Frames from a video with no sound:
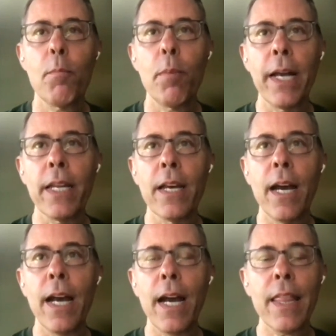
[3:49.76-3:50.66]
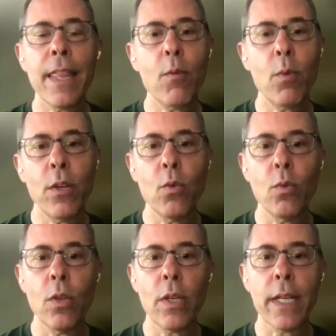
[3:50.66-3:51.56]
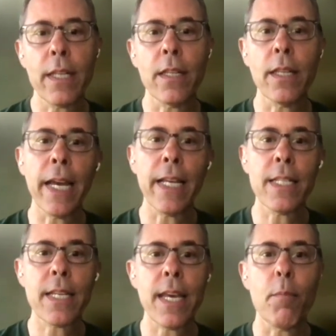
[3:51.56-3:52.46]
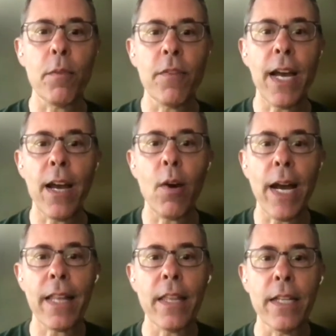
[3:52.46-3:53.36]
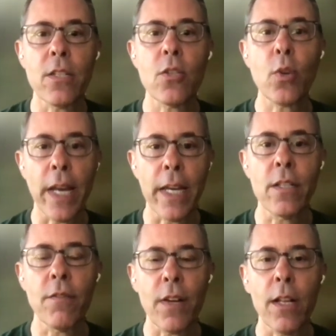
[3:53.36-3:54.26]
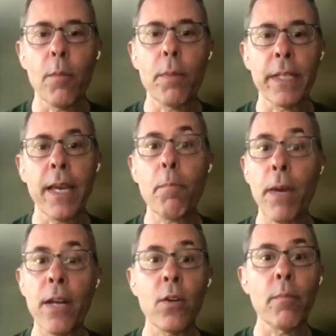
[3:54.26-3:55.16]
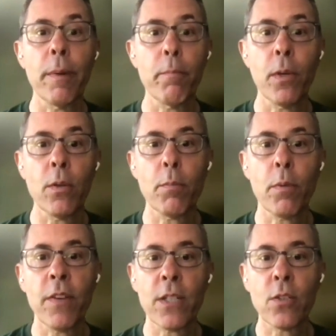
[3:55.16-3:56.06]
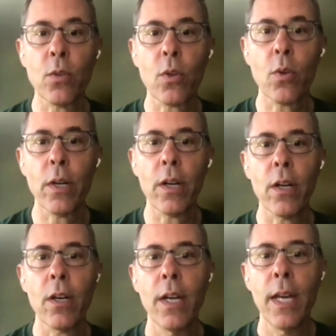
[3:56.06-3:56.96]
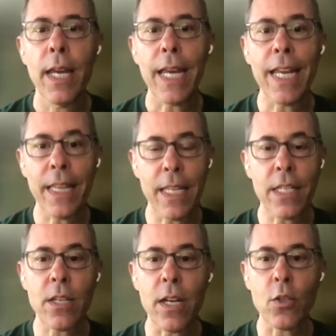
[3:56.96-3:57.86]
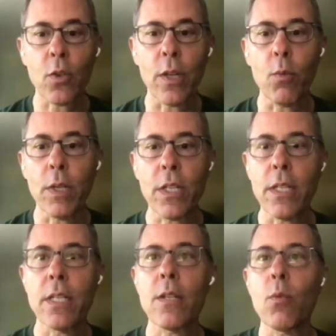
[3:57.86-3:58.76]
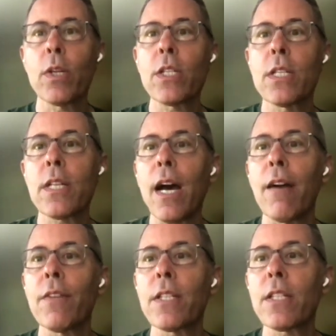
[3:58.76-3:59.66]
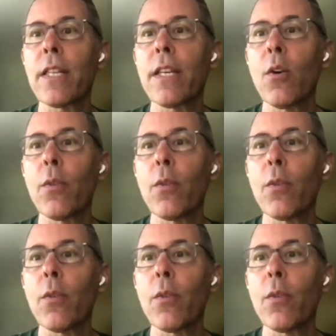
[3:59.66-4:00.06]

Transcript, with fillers: But I think when you look at the landscape of how athletes train, develop, and get better and build a professional career in this country, which is obviously the